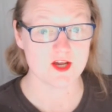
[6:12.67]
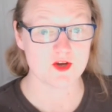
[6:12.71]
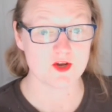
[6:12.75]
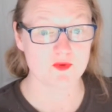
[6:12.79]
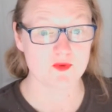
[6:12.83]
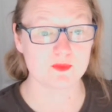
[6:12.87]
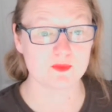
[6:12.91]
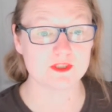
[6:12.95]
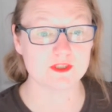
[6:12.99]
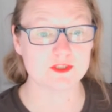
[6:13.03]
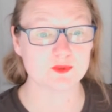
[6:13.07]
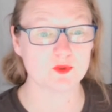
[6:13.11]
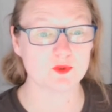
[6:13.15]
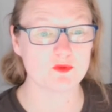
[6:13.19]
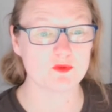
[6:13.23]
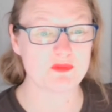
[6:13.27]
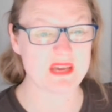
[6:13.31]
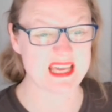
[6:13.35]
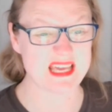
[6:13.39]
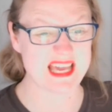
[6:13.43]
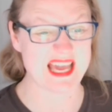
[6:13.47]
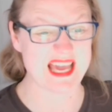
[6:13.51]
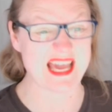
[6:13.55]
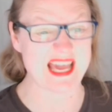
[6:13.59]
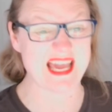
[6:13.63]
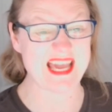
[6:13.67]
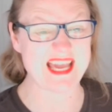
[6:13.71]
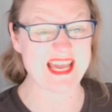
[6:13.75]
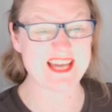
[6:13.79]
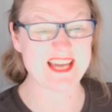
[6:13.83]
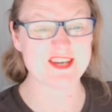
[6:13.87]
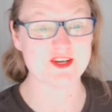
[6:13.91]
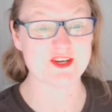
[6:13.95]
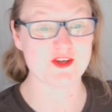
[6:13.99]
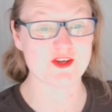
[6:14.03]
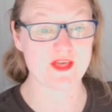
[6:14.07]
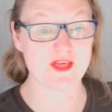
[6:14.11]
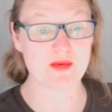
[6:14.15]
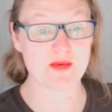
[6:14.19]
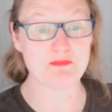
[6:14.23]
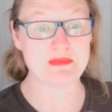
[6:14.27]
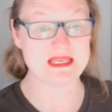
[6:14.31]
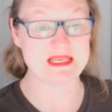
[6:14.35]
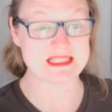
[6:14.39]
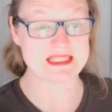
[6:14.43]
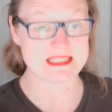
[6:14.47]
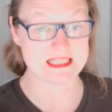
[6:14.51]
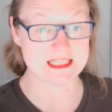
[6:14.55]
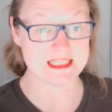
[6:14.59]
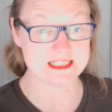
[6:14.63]
which will be another
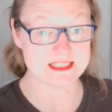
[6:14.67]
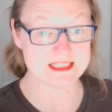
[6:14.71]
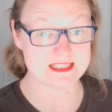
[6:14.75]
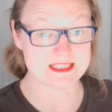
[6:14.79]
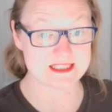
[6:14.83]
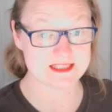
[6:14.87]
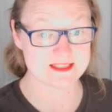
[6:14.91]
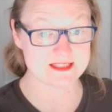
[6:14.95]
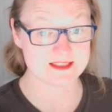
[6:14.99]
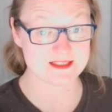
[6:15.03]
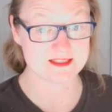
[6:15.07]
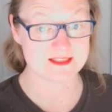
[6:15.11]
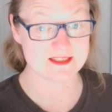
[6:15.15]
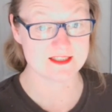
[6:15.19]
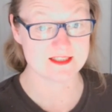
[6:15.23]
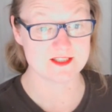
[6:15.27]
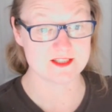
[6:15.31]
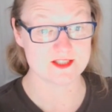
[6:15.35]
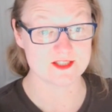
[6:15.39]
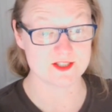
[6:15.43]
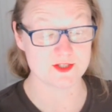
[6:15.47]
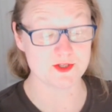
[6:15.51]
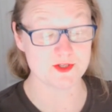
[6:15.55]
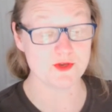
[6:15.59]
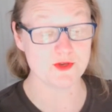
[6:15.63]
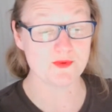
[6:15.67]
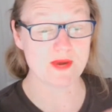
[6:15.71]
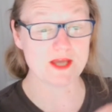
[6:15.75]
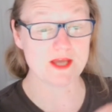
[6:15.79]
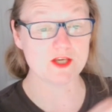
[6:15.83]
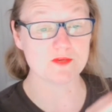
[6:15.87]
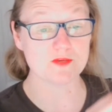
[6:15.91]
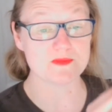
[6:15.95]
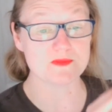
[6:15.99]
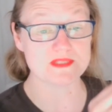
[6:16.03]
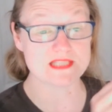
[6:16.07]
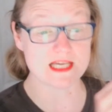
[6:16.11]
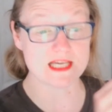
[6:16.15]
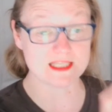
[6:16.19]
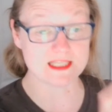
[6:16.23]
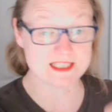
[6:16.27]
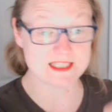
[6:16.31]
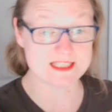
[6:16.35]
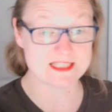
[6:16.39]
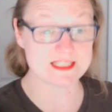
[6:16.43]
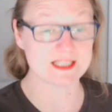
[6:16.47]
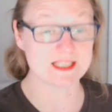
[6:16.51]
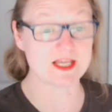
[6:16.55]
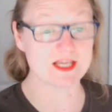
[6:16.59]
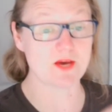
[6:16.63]
business. So you end up
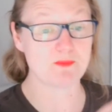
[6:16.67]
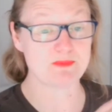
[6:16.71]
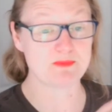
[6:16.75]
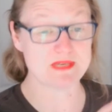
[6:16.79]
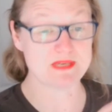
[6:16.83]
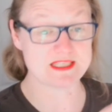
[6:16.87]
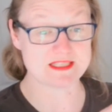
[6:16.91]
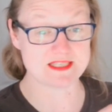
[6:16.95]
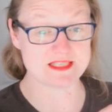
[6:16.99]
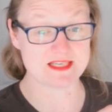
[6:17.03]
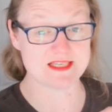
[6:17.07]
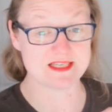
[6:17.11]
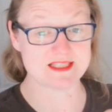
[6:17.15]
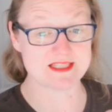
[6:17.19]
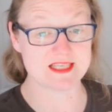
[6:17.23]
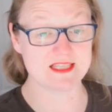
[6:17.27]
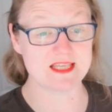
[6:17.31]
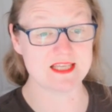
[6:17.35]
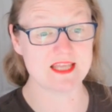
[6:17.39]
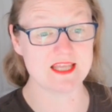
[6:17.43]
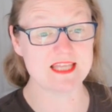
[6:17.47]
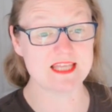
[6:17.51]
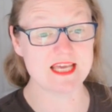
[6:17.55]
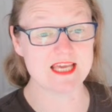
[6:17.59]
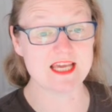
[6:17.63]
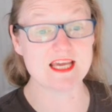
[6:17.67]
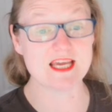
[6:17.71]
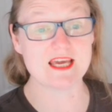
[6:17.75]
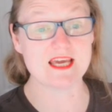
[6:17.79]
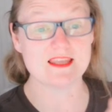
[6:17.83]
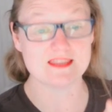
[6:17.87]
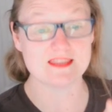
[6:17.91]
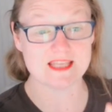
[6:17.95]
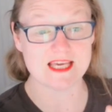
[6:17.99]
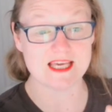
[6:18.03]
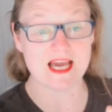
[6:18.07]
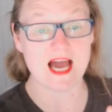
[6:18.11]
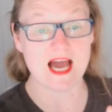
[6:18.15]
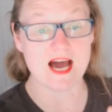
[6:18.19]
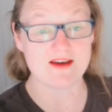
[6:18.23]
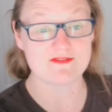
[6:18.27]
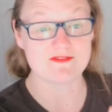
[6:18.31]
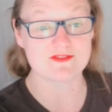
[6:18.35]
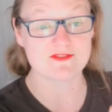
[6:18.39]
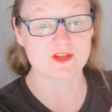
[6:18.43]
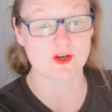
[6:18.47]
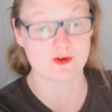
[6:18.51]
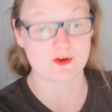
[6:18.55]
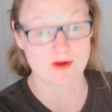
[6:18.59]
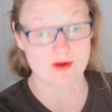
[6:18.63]
selling to that business, and then they have
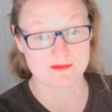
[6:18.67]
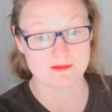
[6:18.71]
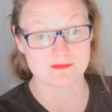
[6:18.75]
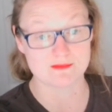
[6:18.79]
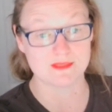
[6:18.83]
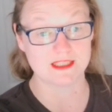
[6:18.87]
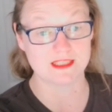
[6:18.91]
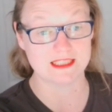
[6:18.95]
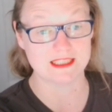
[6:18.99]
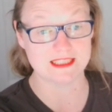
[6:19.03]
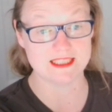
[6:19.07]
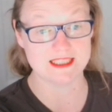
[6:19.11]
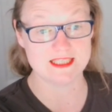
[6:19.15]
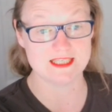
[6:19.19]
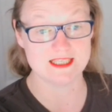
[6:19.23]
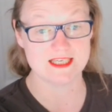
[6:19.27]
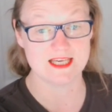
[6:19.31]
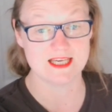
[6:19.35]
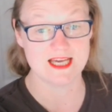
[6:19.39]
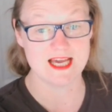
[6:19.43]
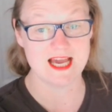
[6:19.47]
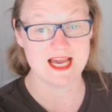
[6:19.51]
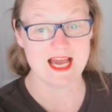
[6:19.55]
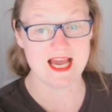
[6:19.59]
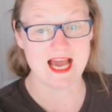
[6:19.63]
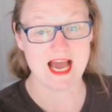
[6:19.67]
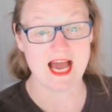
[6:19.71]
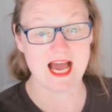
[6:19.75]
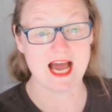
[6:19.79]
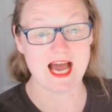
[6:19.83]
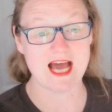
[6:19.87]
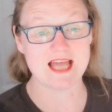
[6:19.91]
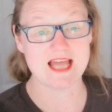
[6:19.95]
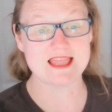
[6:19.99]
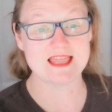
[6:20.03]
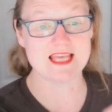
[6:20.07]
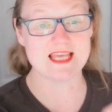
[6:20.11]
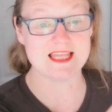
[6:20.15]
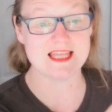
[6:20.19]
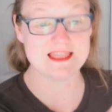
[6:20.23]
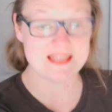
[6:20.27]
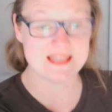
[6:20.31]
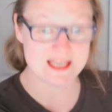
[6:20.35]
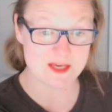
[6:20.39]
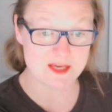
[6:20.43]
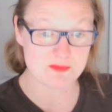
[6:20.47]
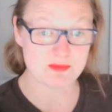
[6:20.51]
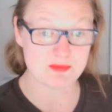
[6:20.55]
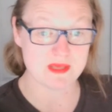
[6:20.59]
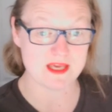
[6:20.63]
the grant money, and then
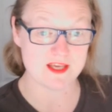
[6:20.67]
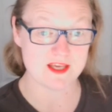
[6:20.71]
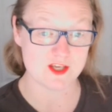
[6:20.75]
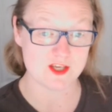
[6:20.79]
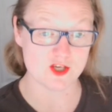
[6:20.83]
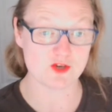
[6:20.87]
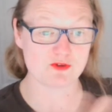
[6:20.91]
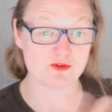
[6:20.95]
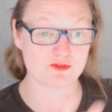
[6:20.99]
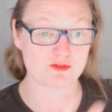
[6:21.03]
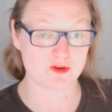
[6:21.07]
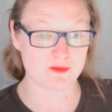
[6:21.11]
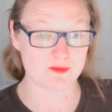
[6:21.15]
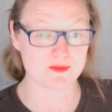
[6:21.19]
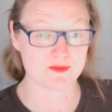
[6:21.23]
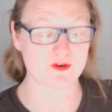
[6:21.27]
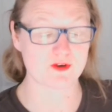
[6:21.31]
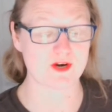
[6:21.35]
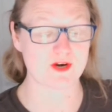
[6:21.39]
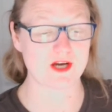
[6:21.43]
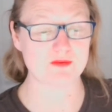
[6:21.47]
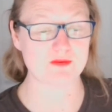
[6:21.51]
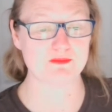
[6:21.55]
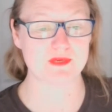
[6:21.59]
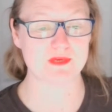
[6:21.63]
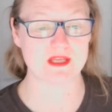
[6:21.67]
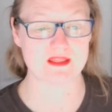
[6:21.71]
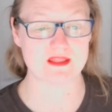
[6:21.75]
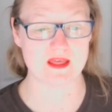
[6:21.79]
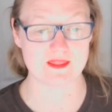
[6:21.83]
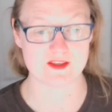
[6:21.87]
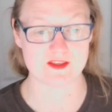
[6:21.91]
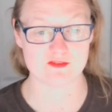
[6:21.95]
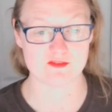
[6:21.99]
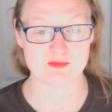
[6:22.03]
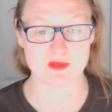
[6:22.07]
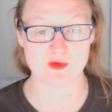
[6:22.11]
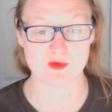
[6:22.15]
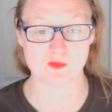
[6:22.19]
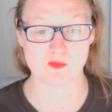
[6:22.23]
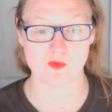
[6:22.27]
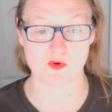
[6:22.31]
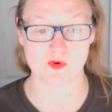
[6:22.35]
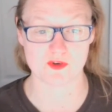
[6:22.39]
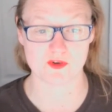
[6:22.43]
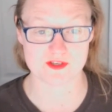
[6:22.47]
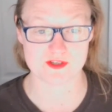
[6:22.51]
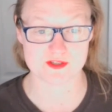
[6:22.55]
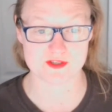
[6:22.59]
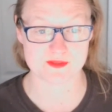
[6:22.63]
they pay you from the grant money that they've been
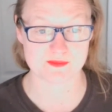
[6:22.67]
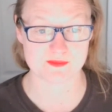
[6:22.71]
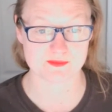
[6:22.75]
awarded.